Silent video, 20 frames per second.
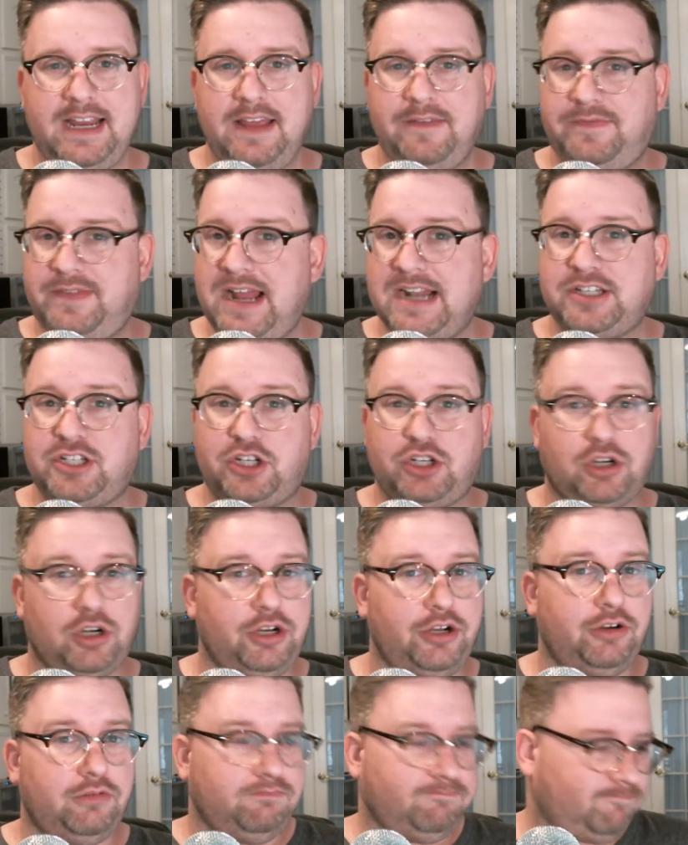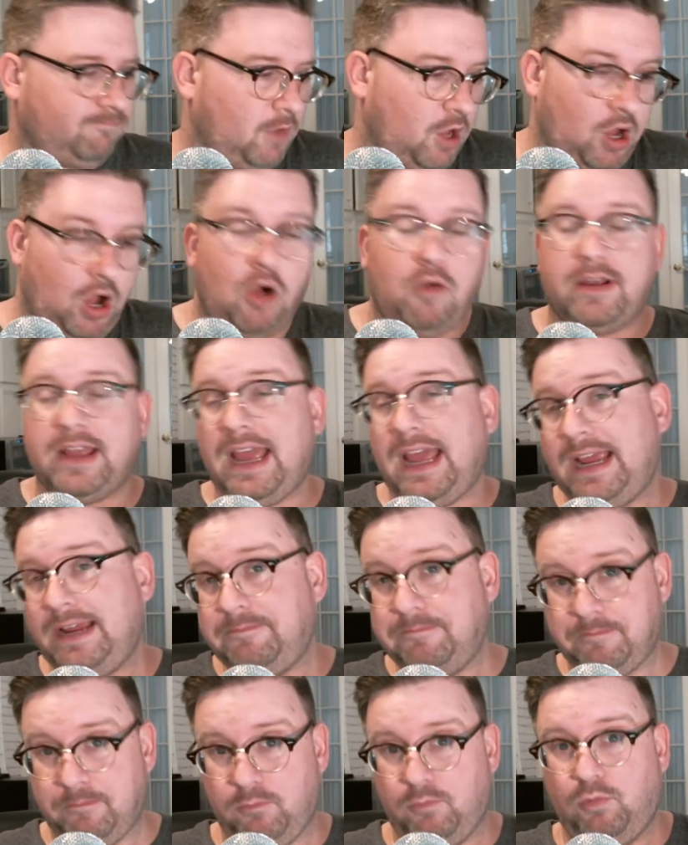If that's true,
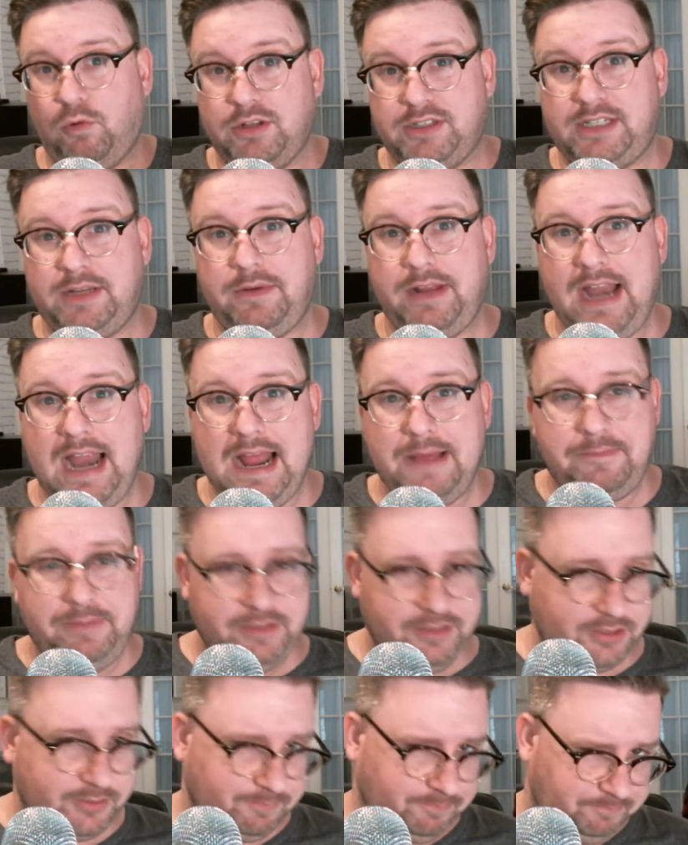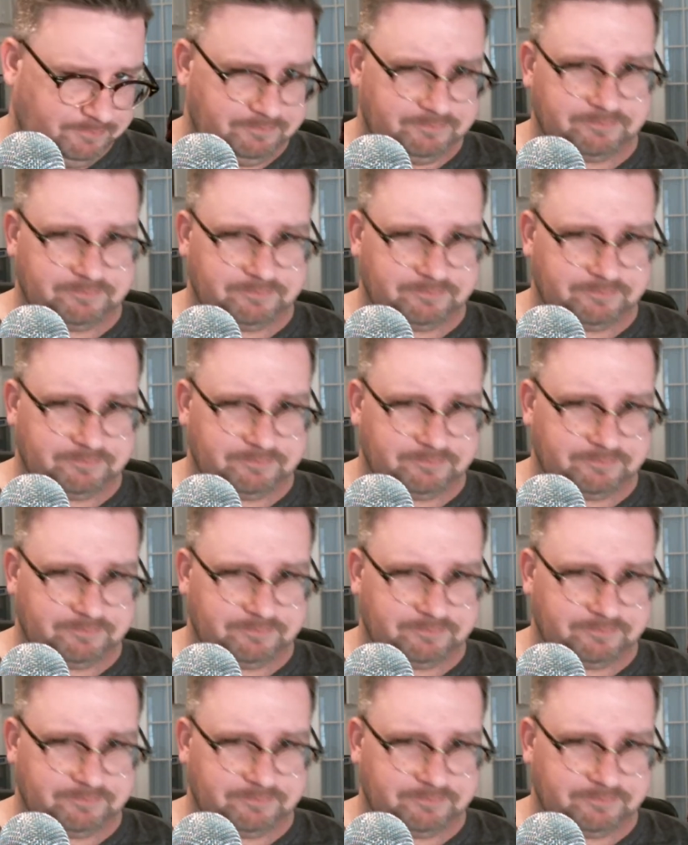okay, we'll see what happens.